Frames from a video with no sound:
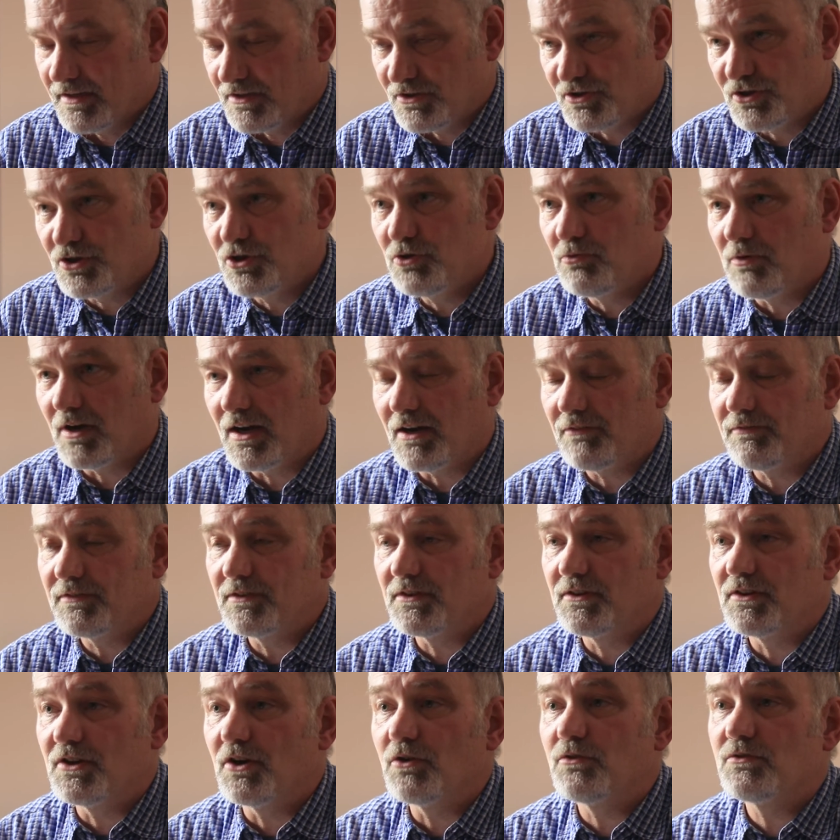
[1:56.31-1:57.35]
and too
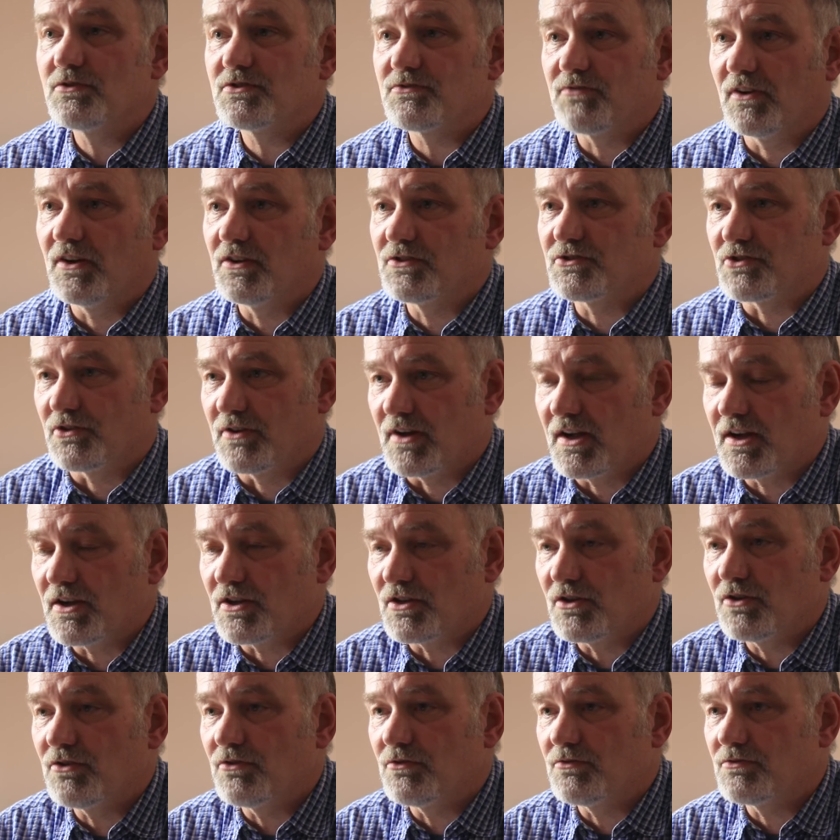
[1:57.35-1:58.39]
often those funds are
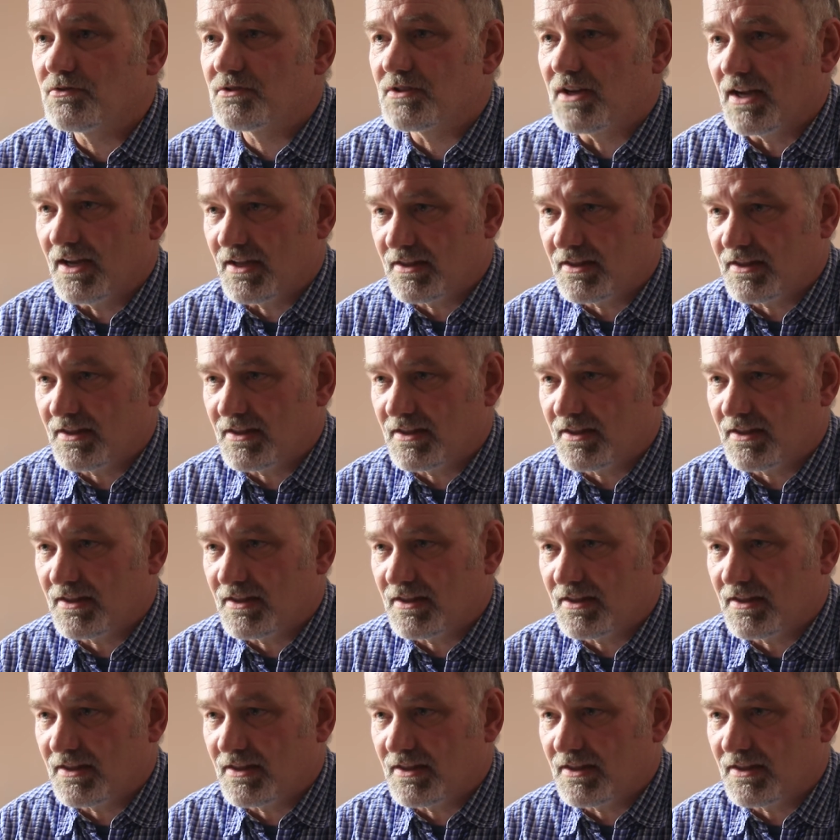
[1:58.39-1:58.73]
not used